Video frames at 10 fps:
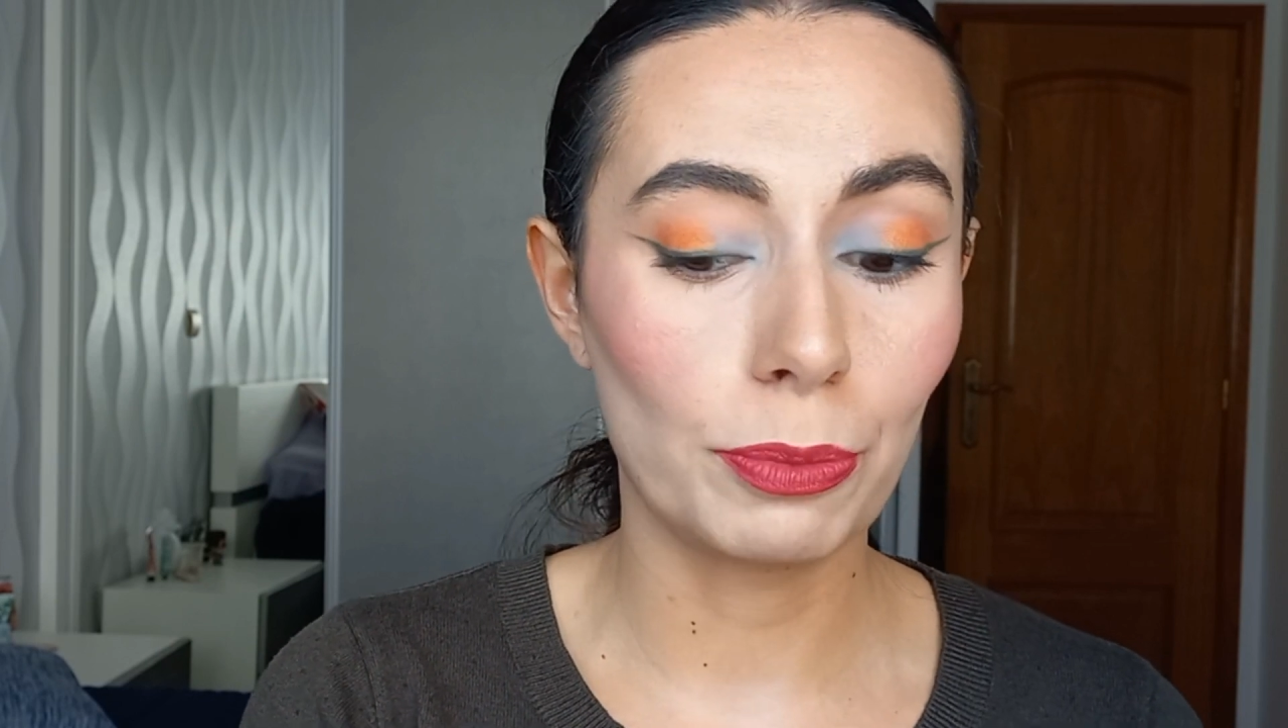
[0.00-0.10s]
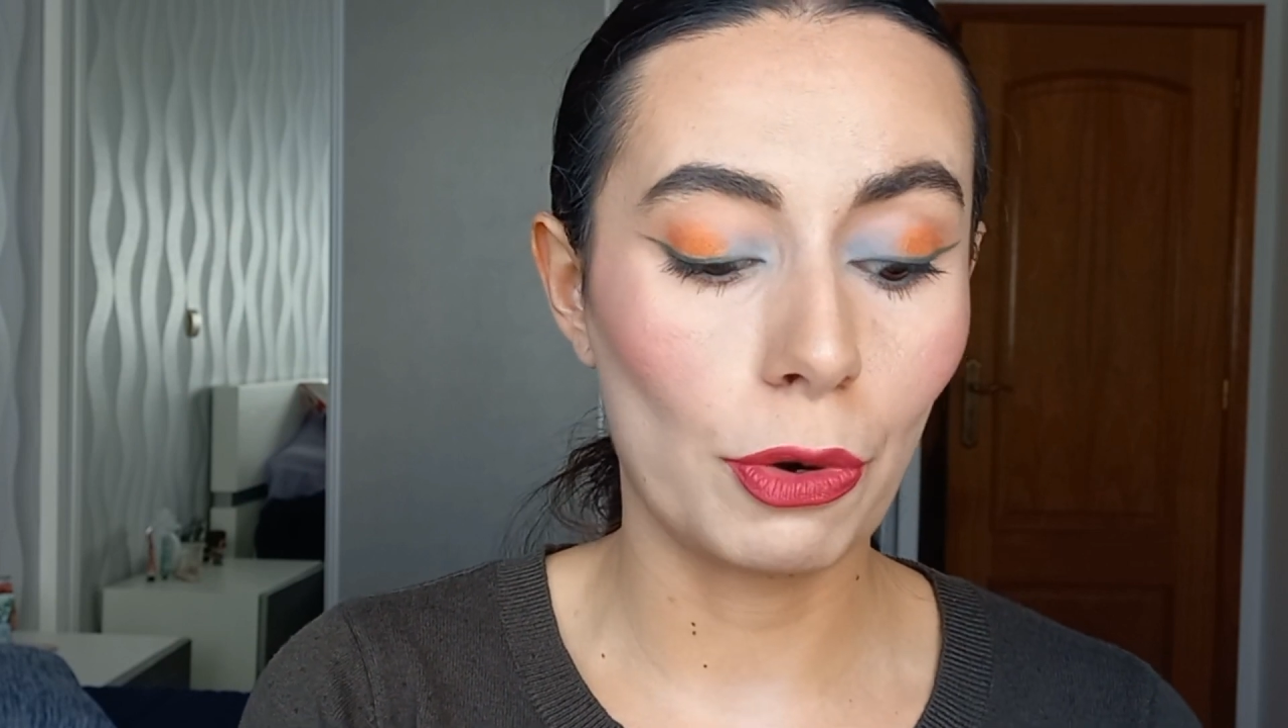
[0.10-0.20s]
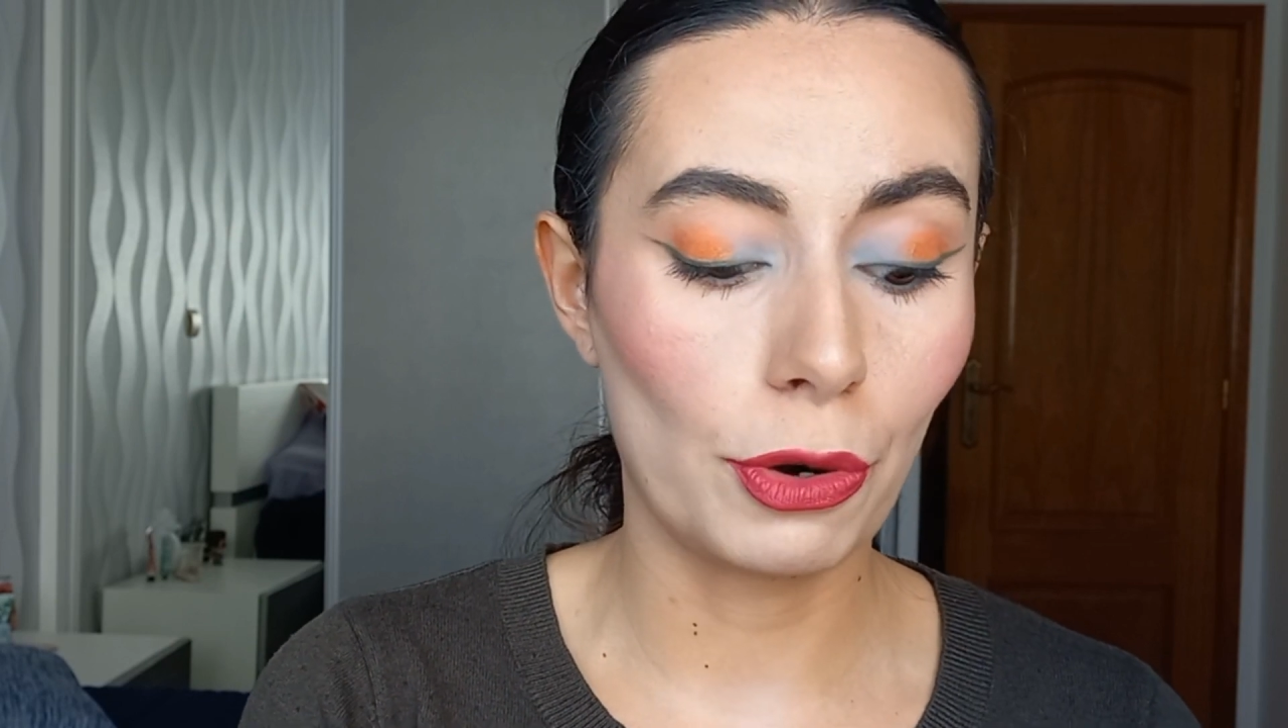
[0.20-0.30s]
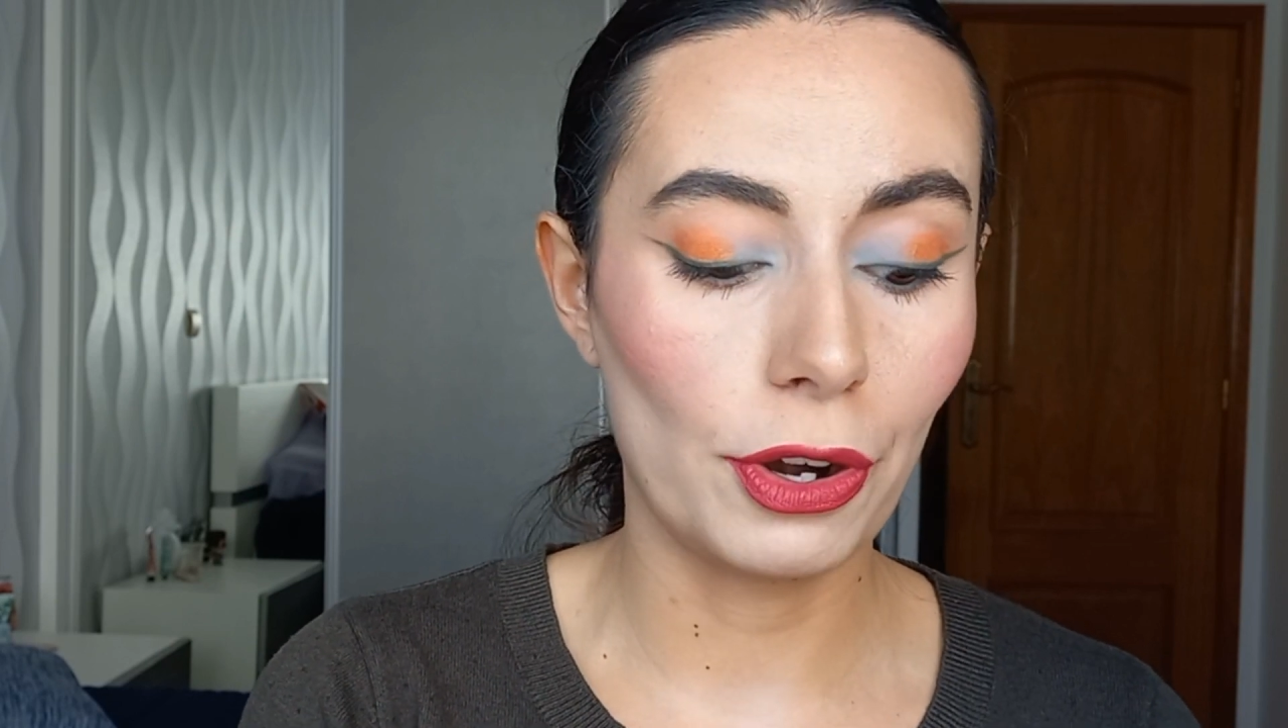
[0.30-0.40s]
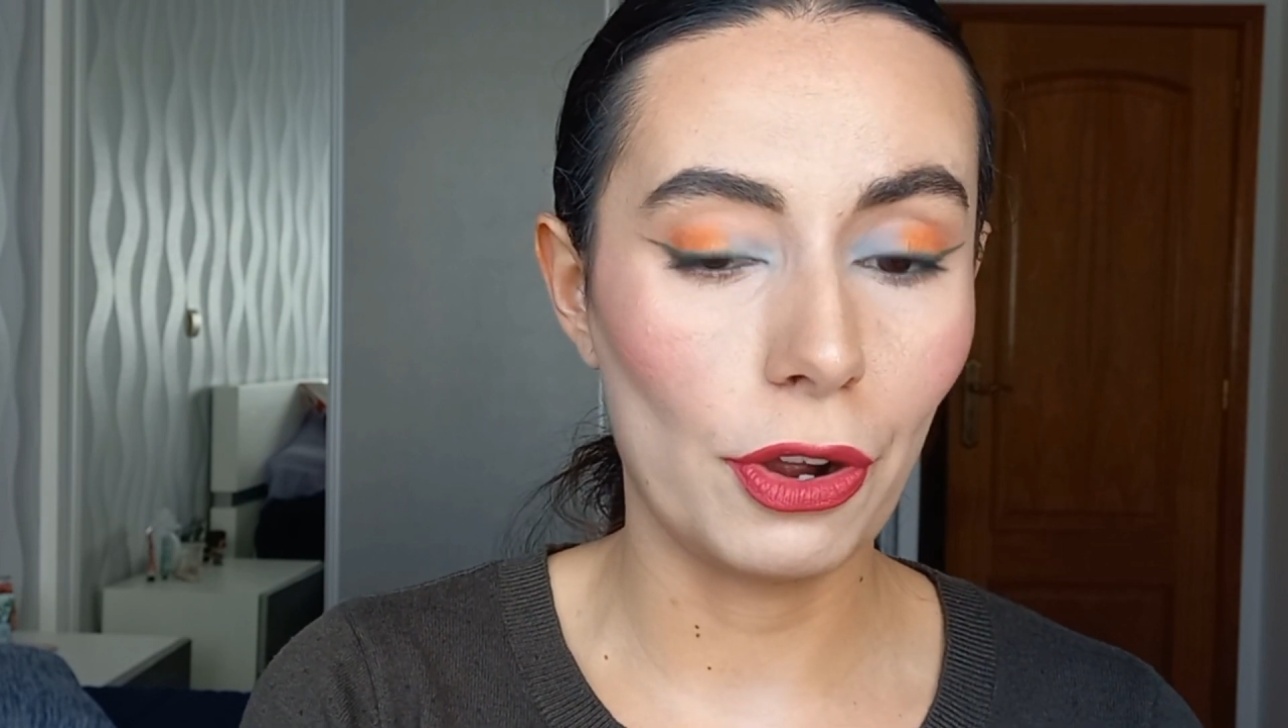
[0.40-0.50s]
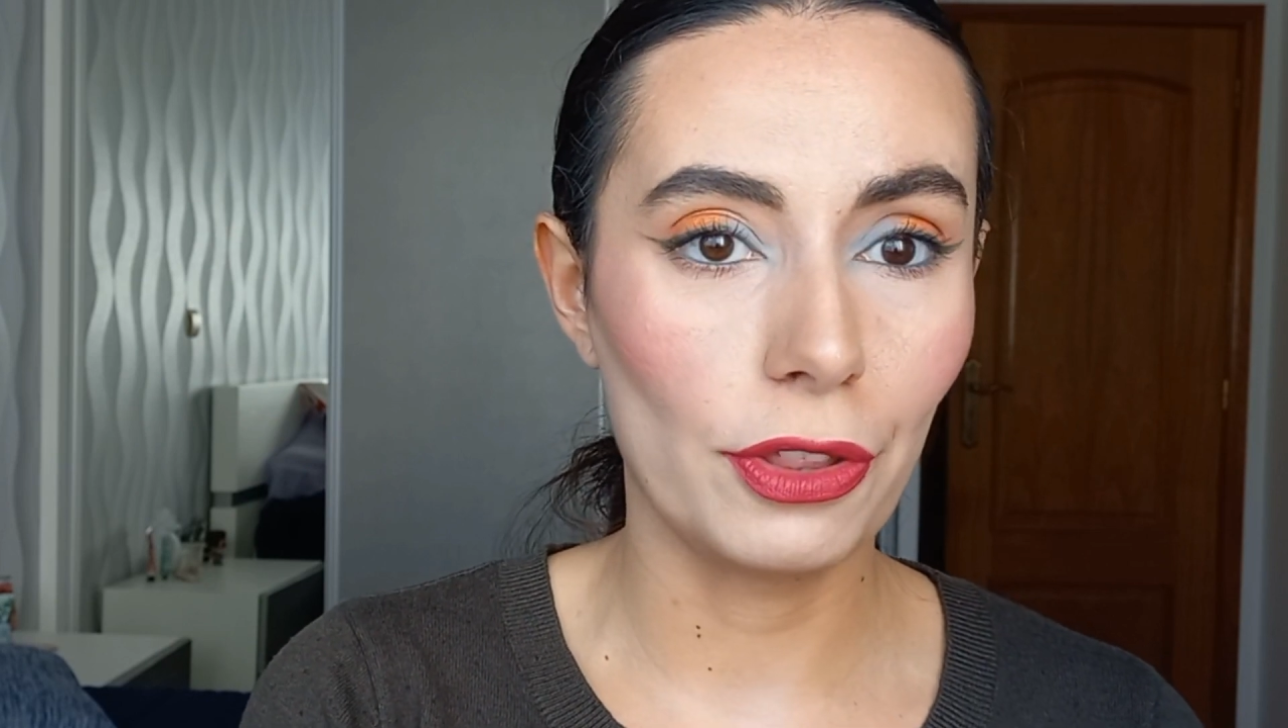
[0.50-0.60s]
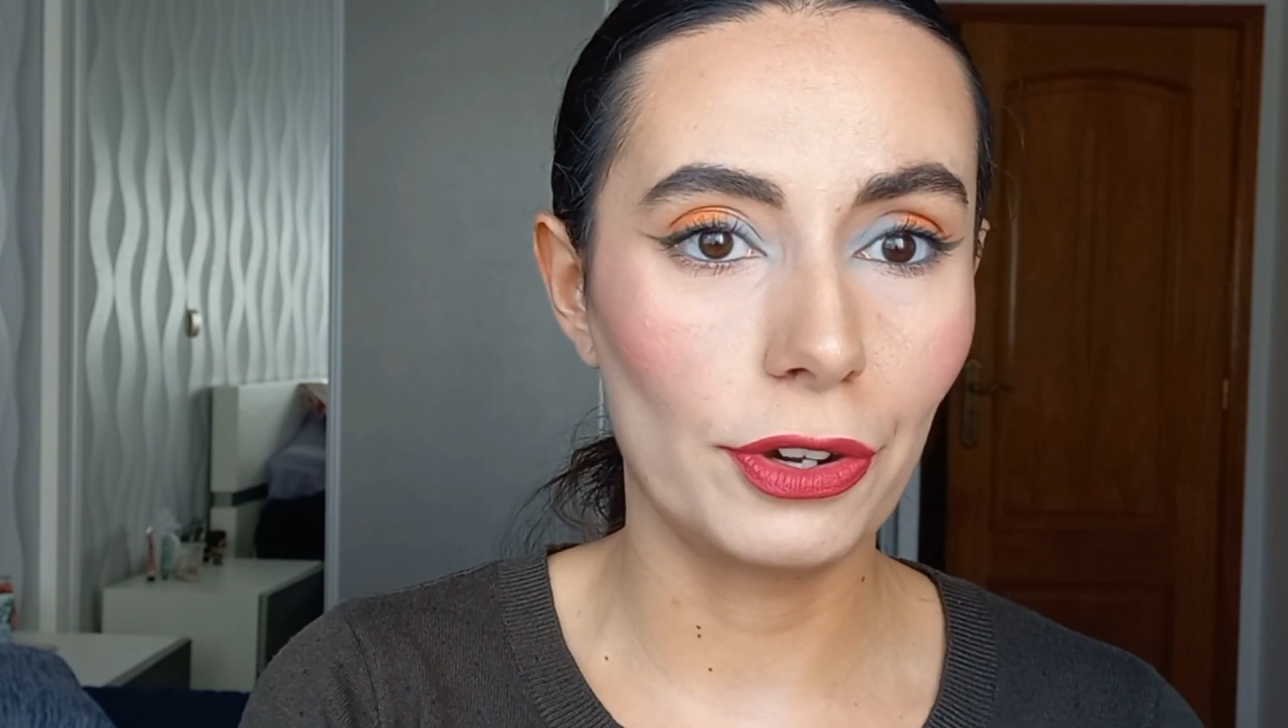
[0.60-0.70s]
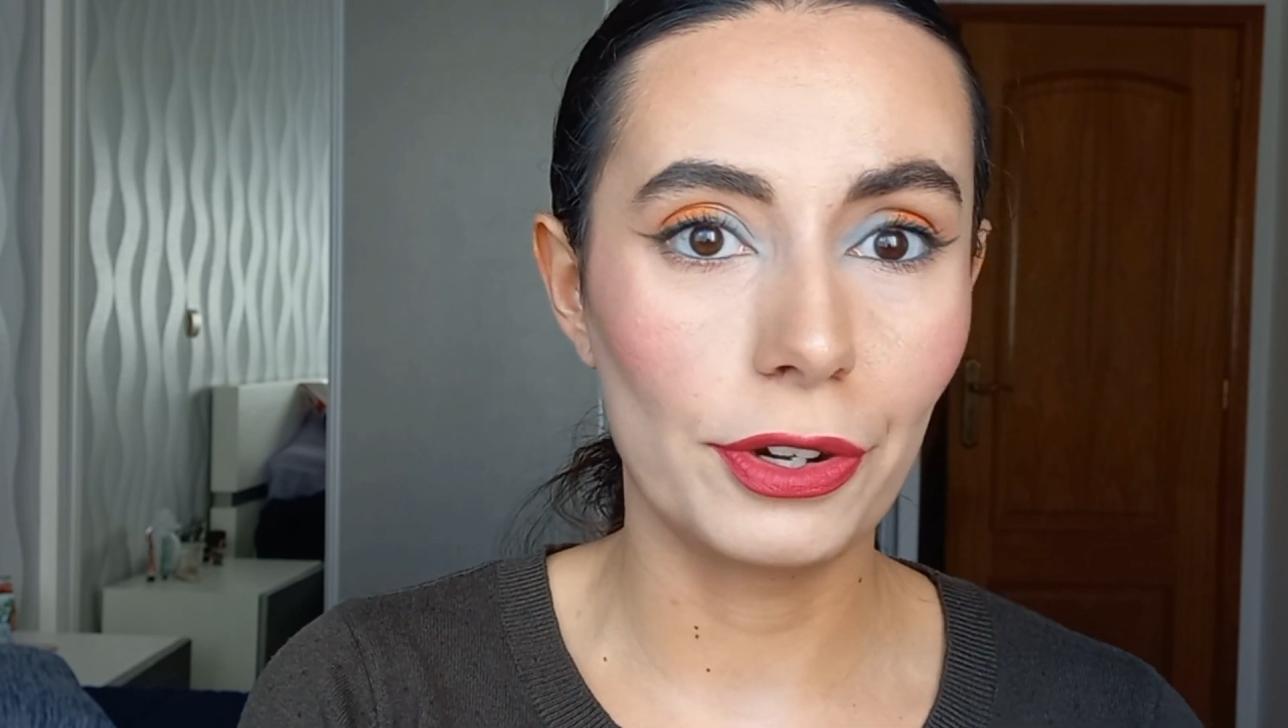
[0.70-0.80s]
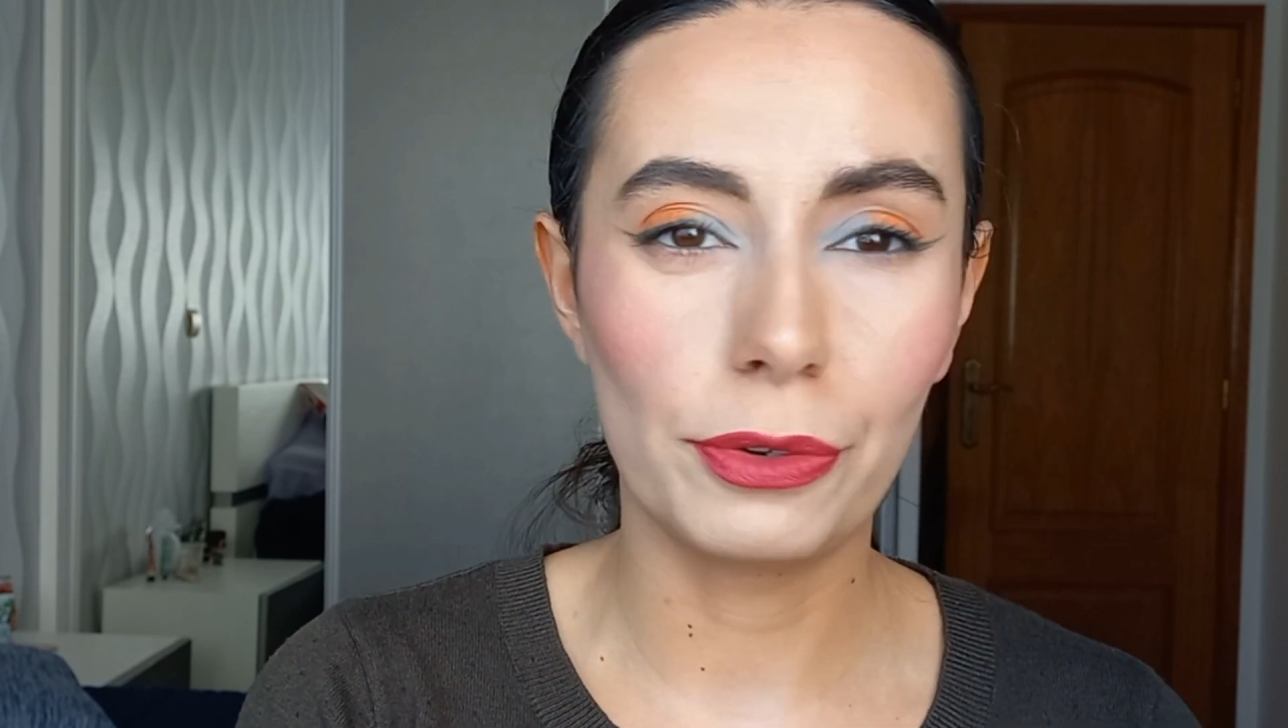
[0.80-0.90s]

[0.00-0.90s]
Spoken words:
more other